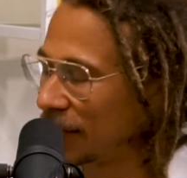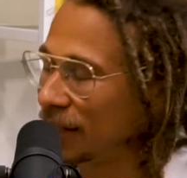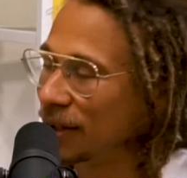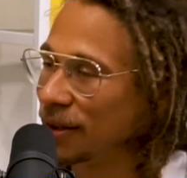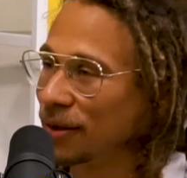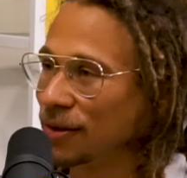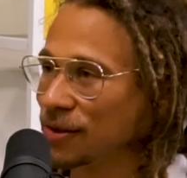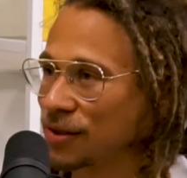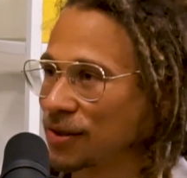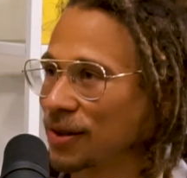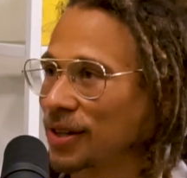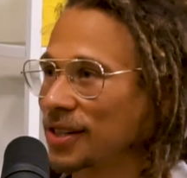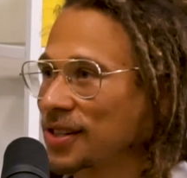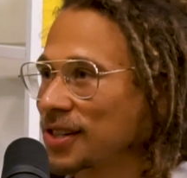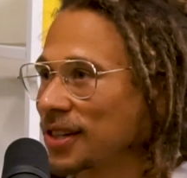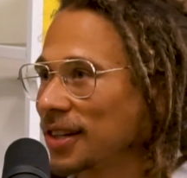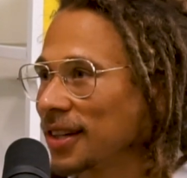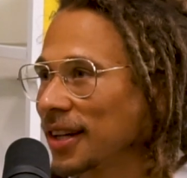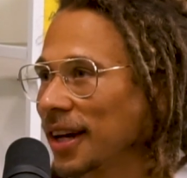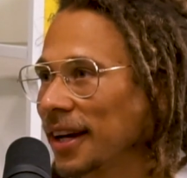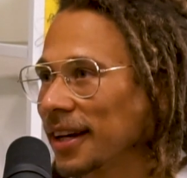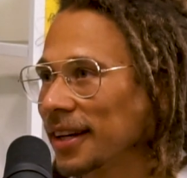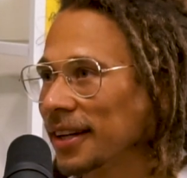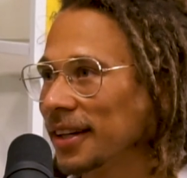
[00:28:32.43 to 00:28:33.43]

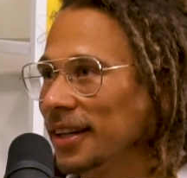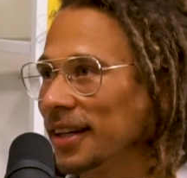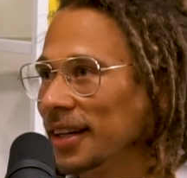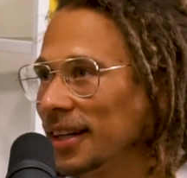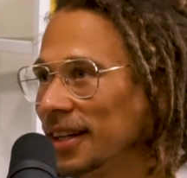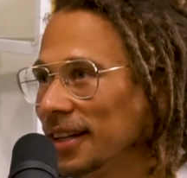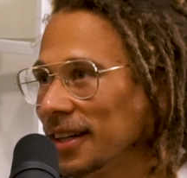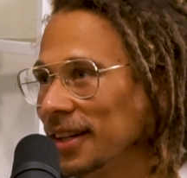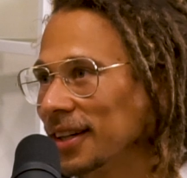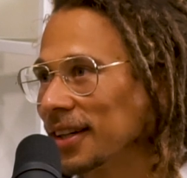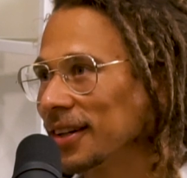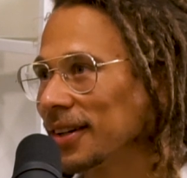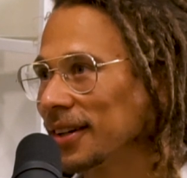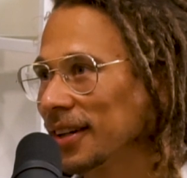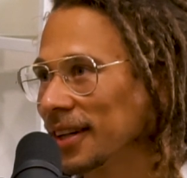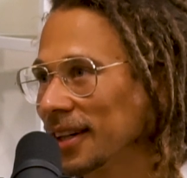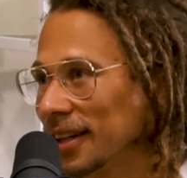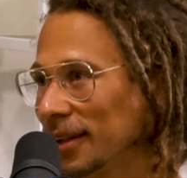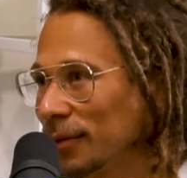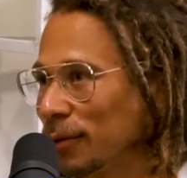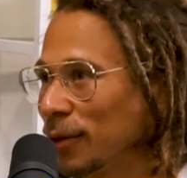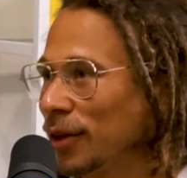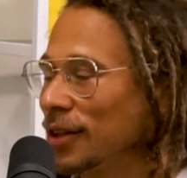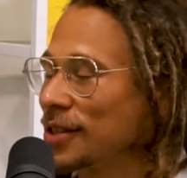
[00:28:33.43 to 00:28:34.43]
nutrition that you need, you know,
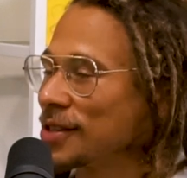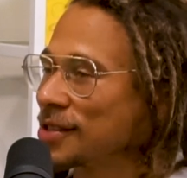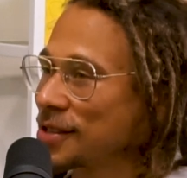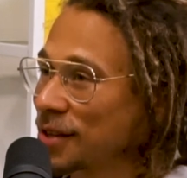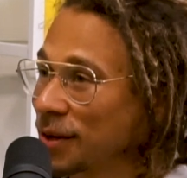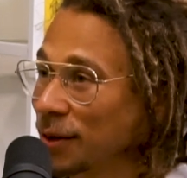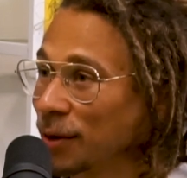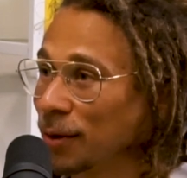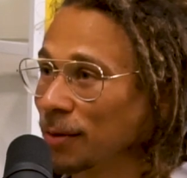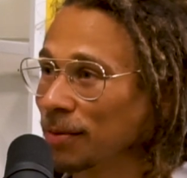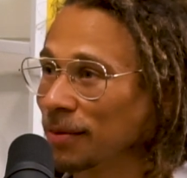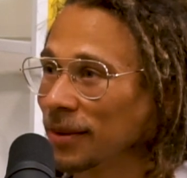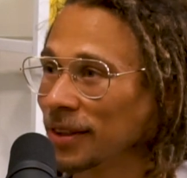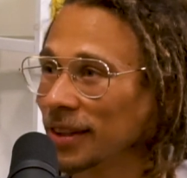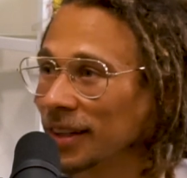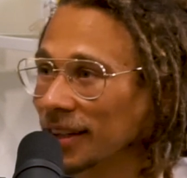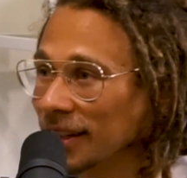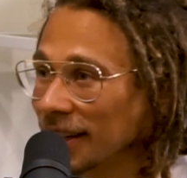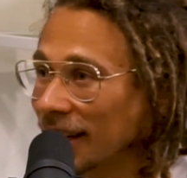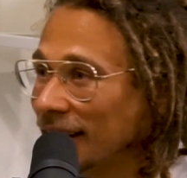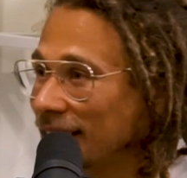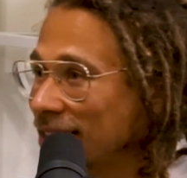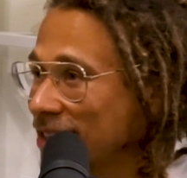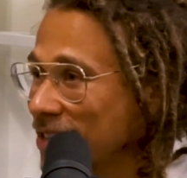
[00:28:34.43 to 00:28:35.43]
in one scoop, you
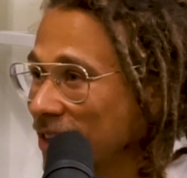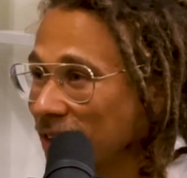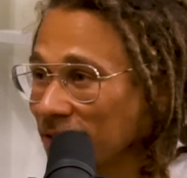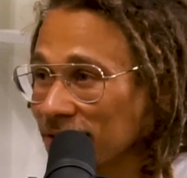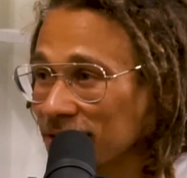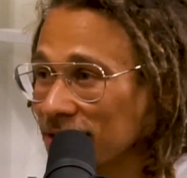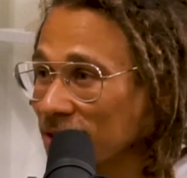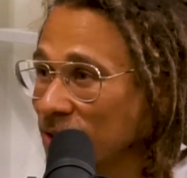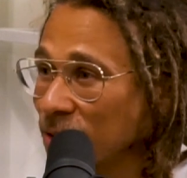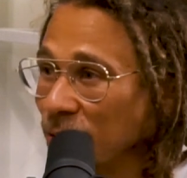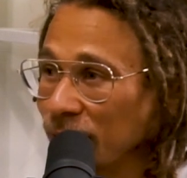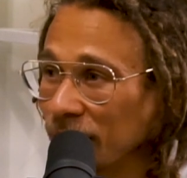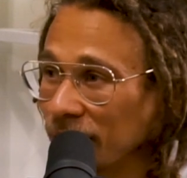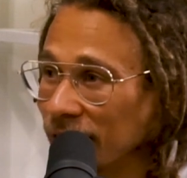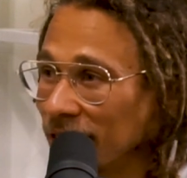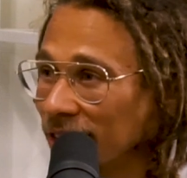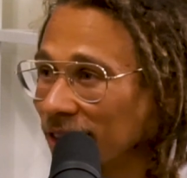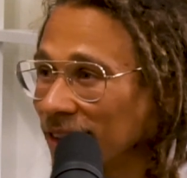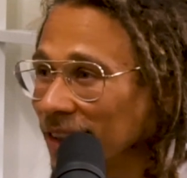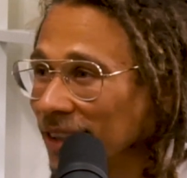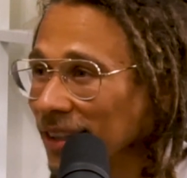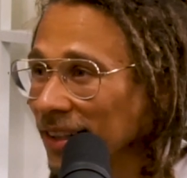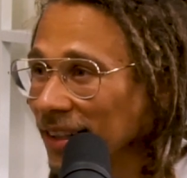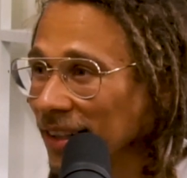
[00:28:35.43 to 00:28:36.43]
know, that stuff's so
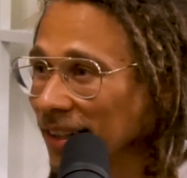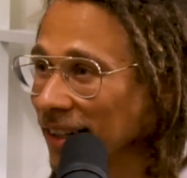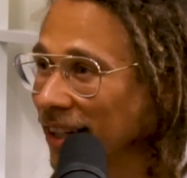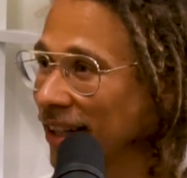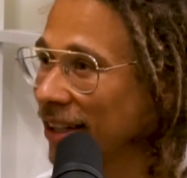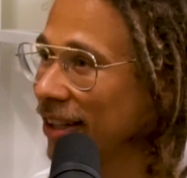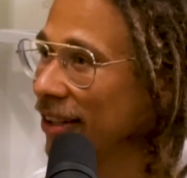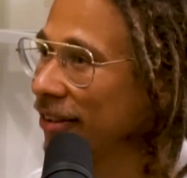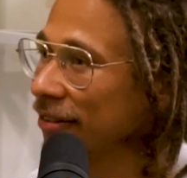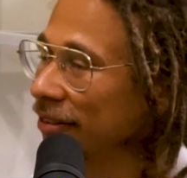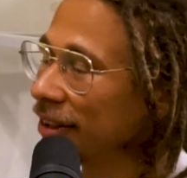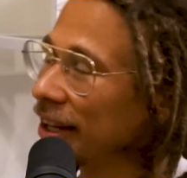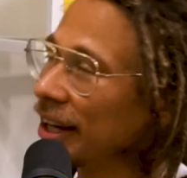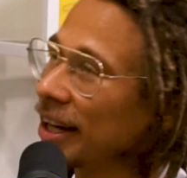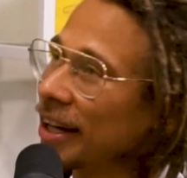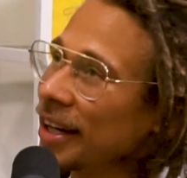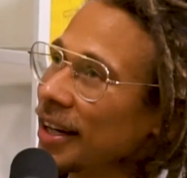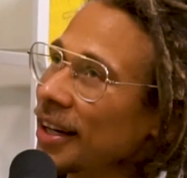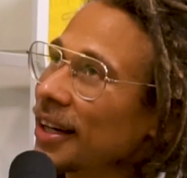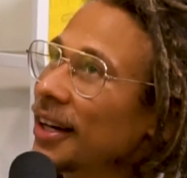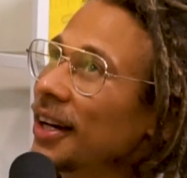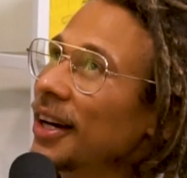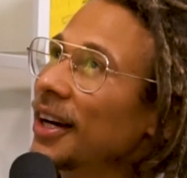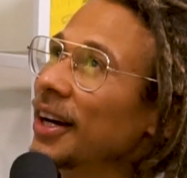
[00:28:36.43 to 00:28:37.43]
good. I love
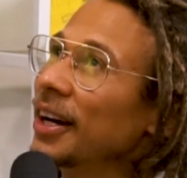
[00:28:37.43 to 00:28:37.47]
that.